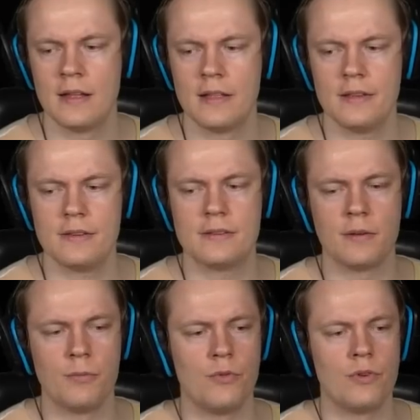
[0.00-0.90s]
This is
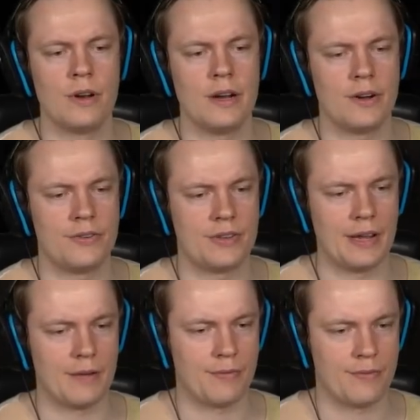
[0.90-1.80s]
some weird
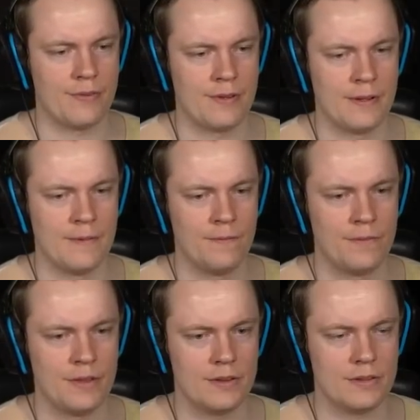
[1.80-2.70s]
stuff.
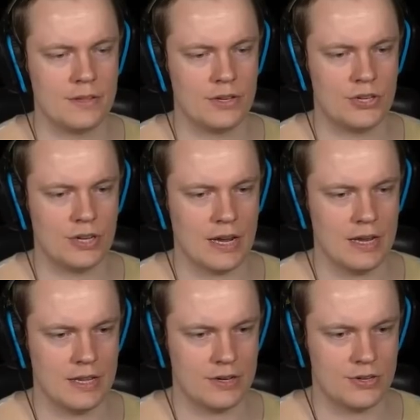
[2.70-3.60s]
The shade
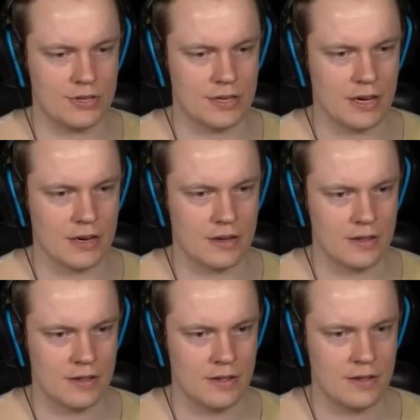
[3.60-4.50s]
that's just like
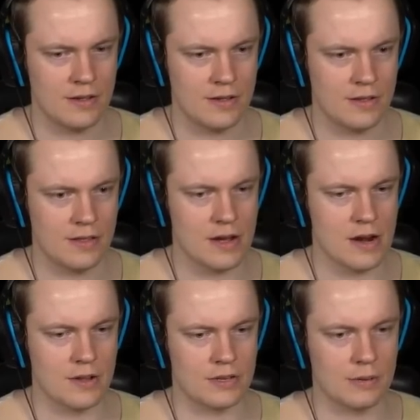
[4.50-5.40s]
not
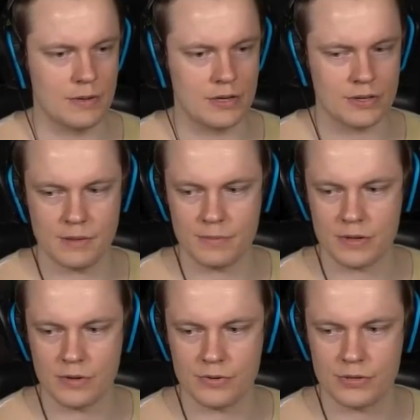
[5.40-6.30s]
hunting because I'm
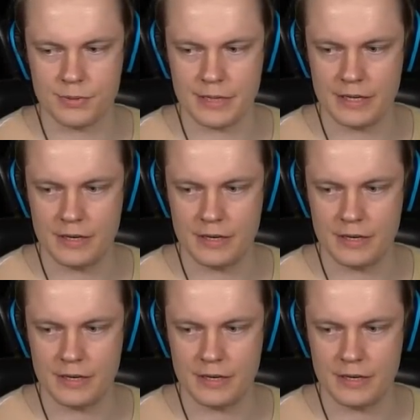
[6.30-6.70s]
close to it.